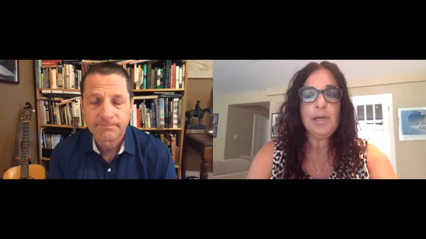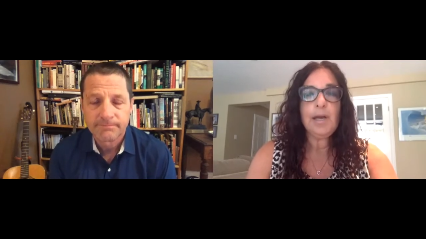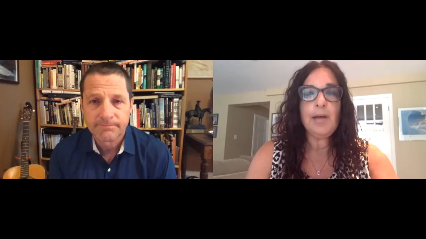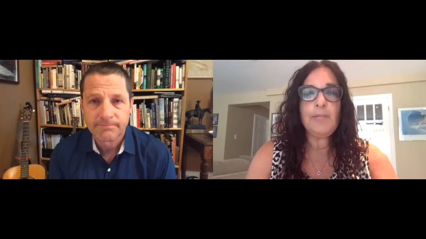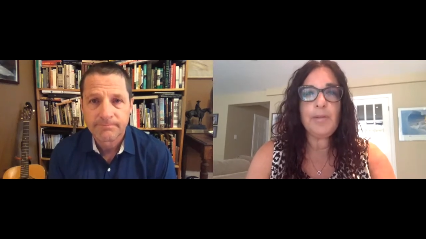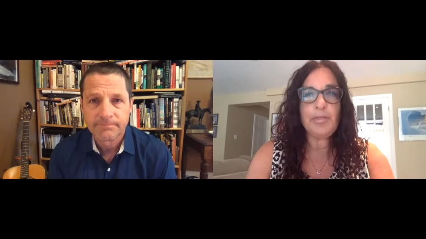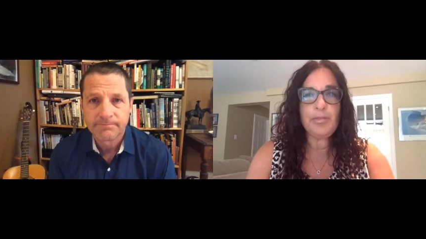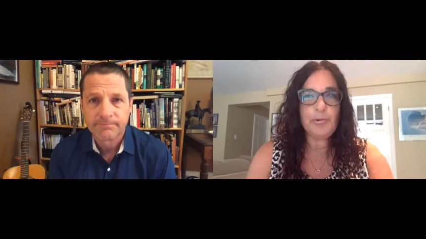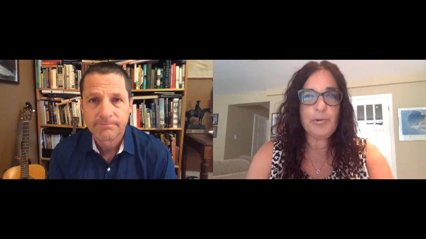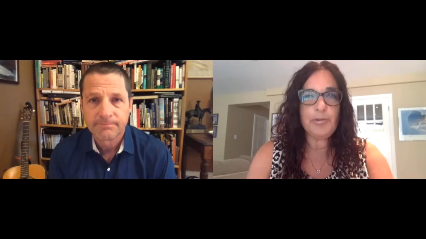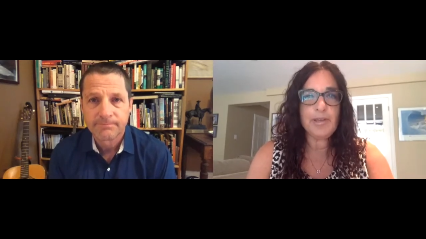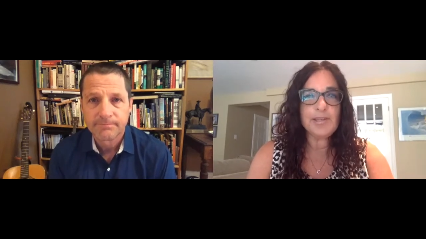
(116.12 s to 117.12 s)
Speaker 1: have been through
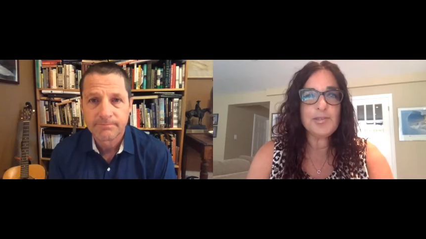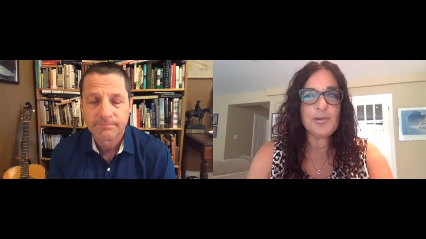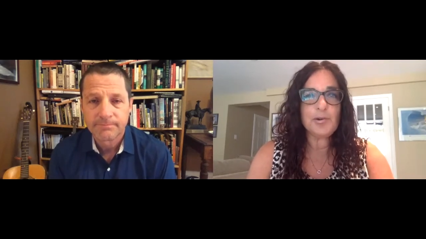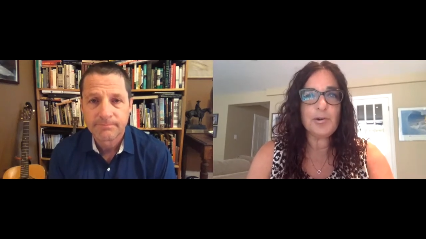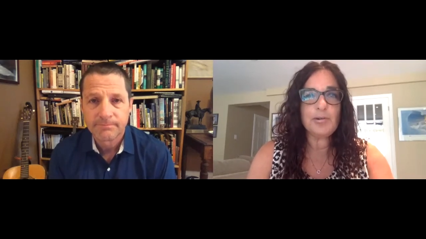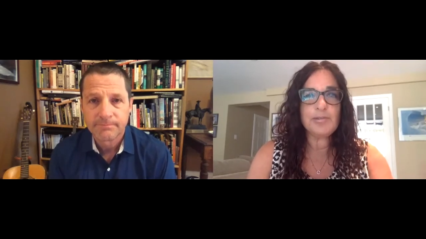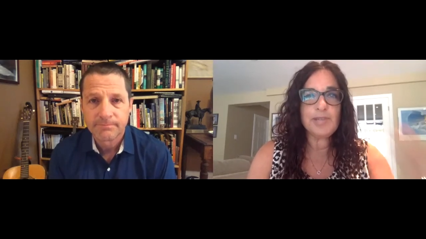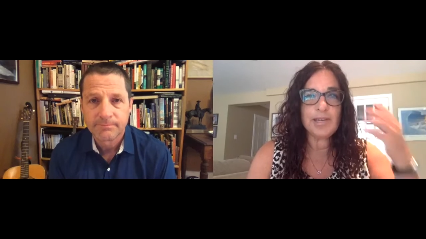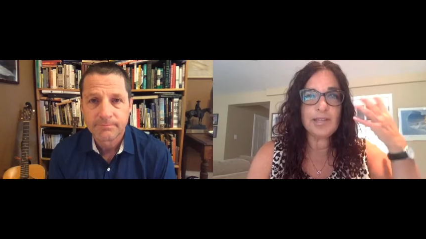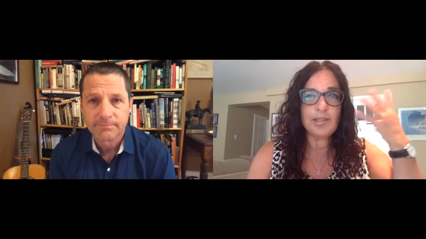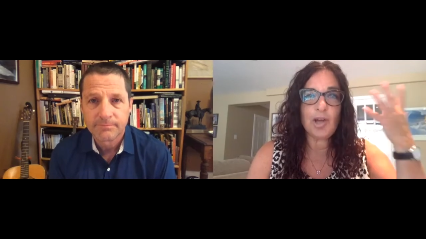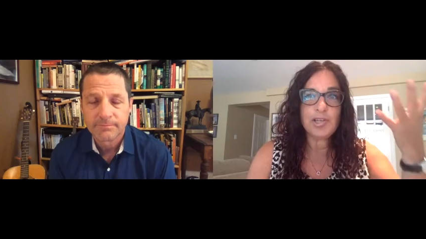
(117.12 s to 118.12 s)
this or
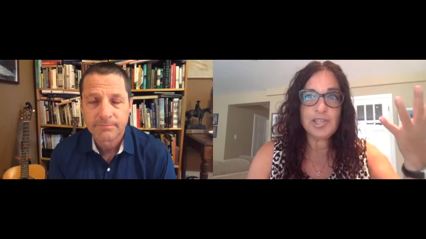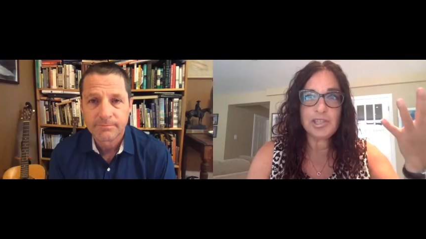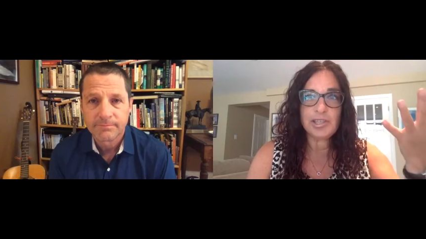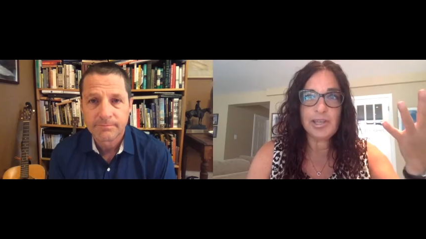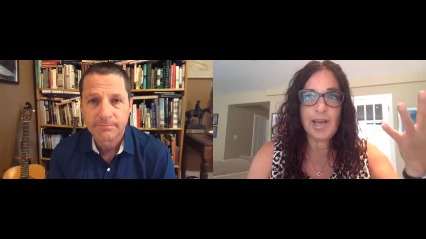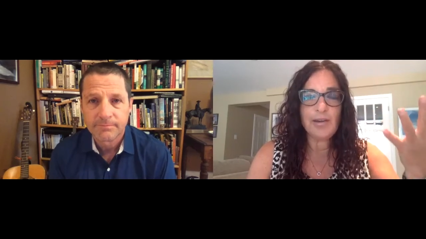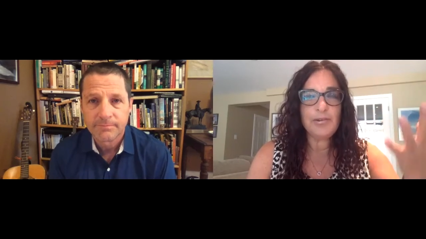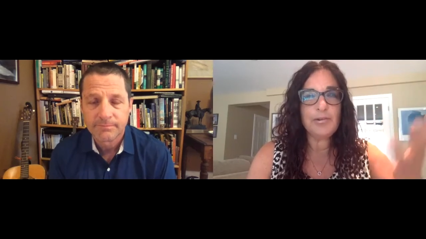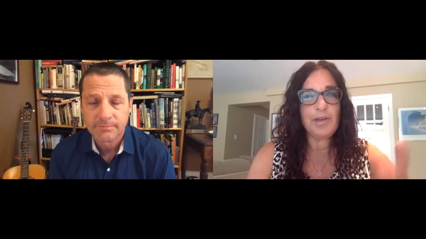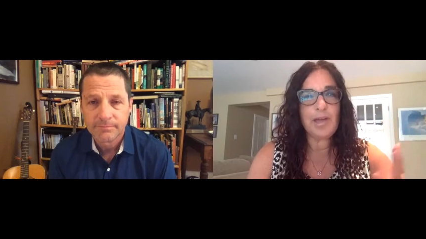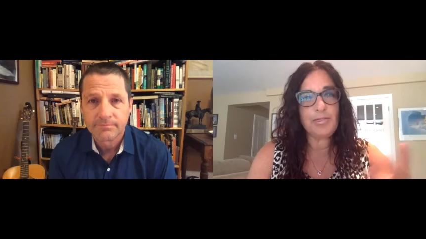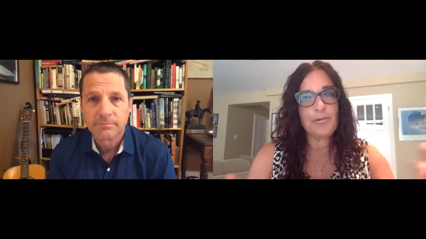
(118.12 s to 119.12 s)
psychologically how you
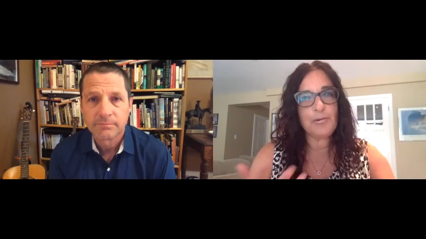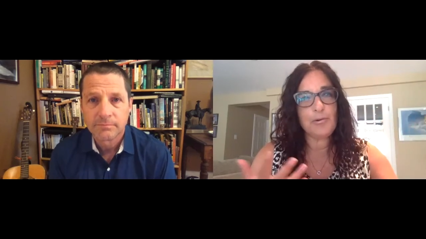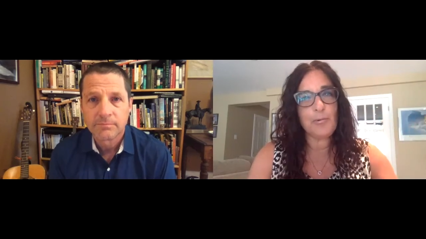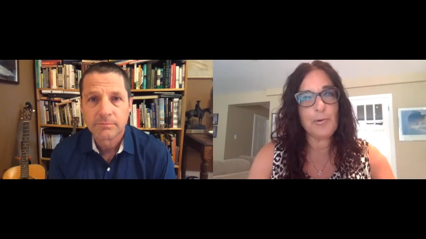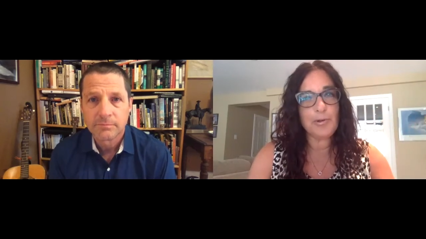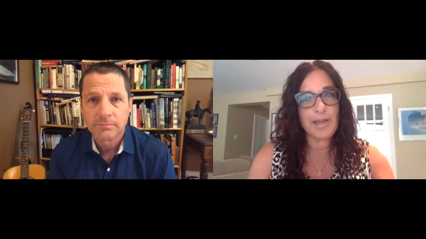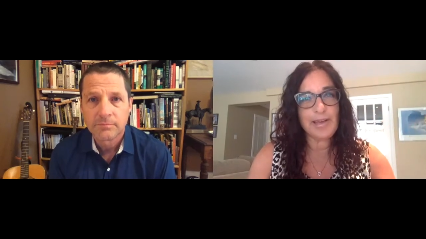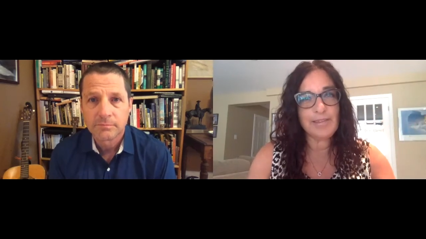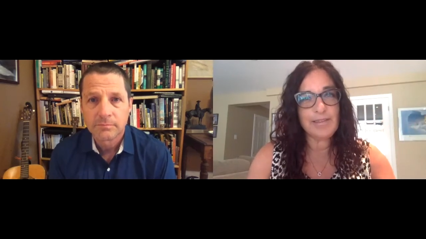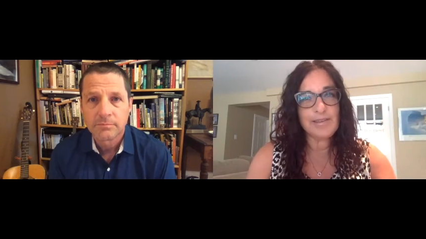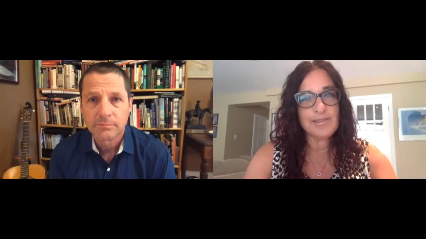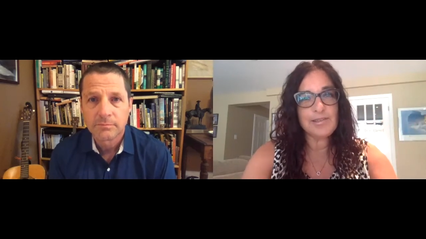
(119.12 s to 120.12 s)
get through a role like
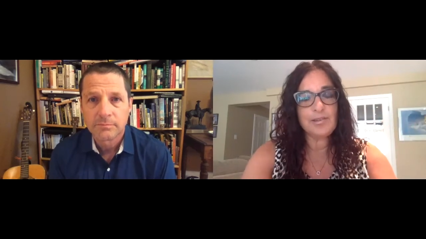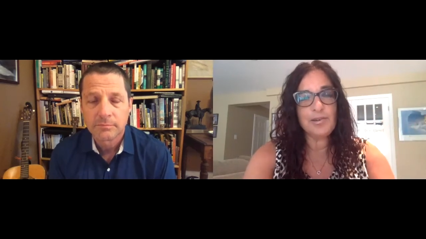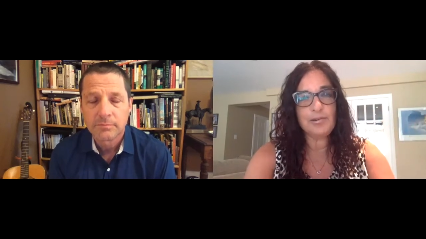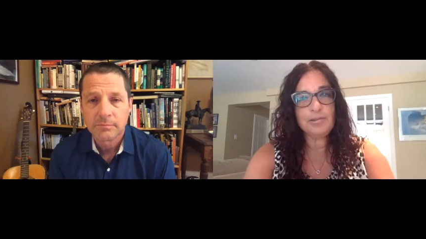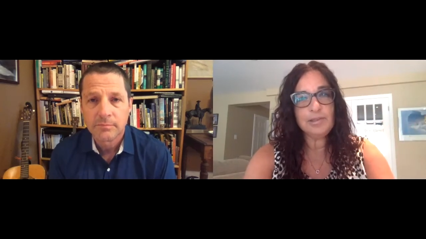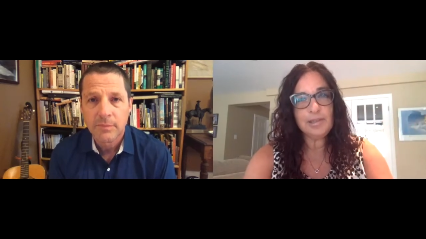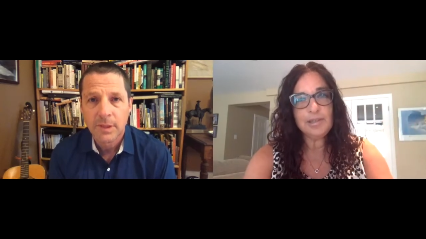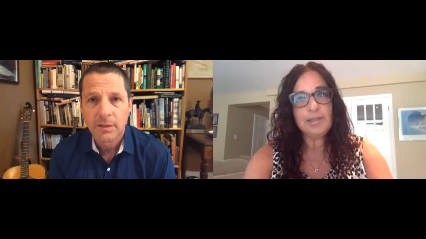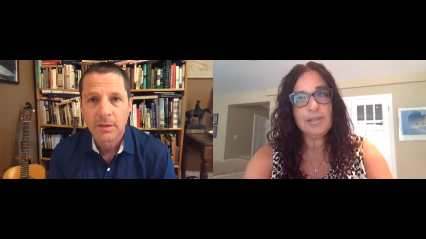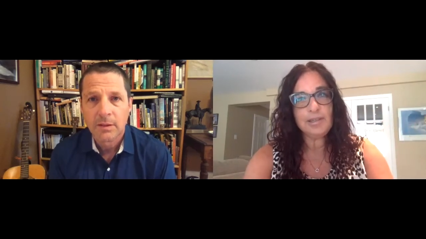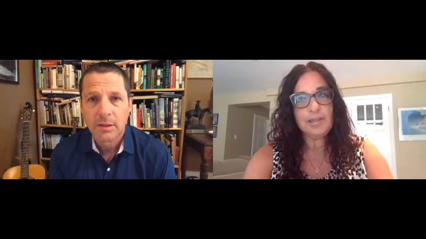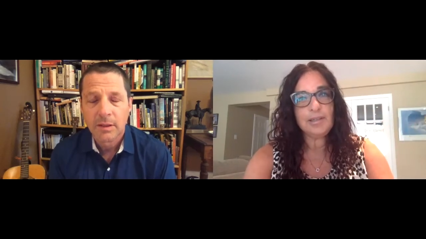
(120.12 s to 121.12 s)
this you know
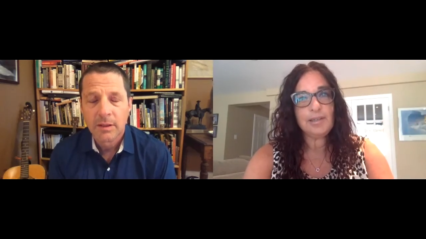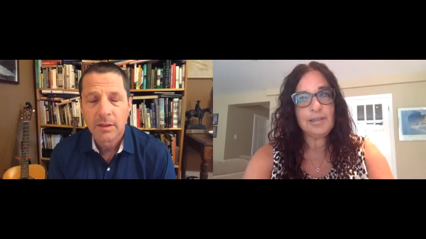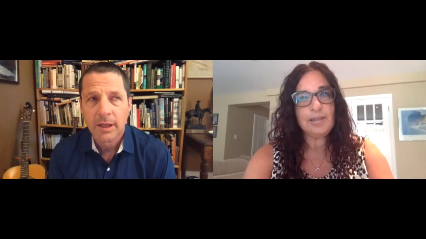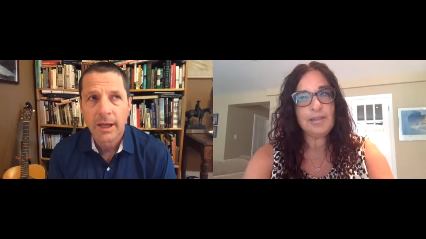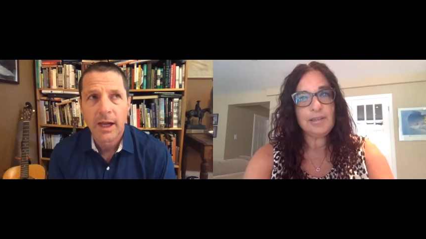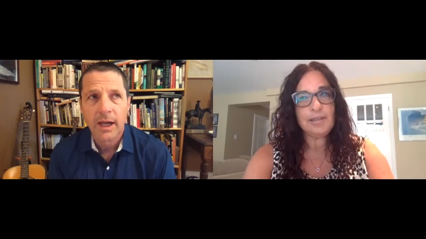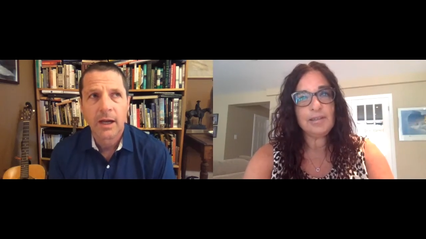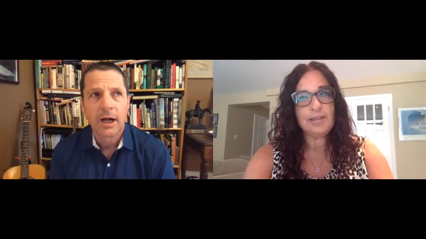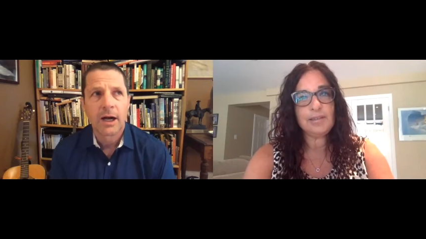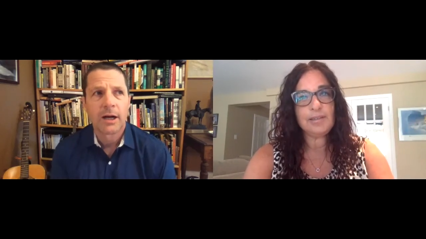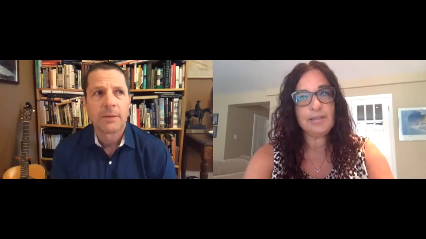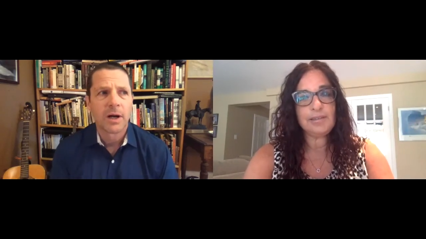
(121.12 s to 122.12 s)
Speaker 2: yeah,
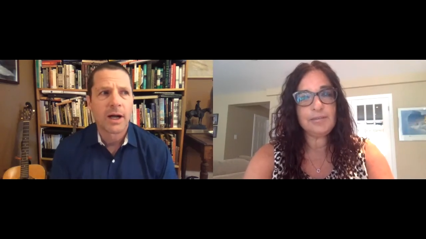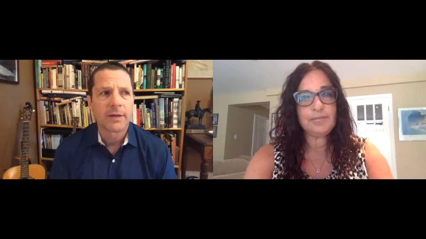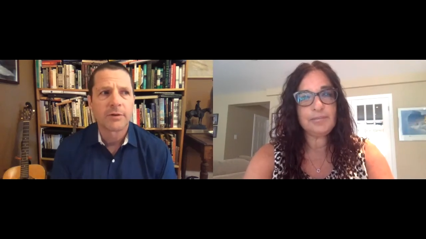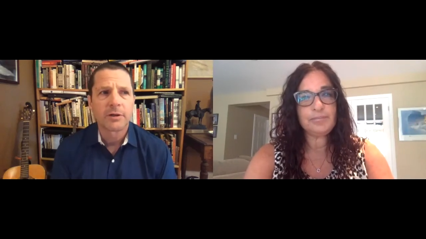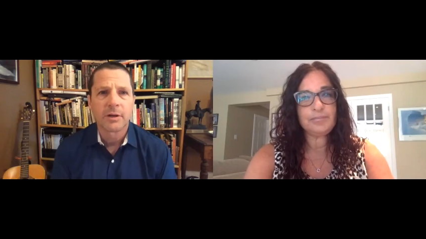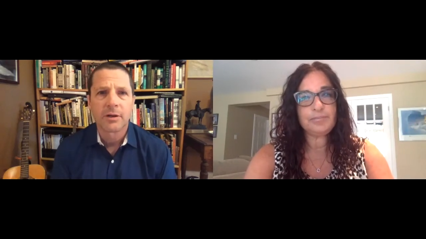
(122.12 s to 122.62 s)
um, I have a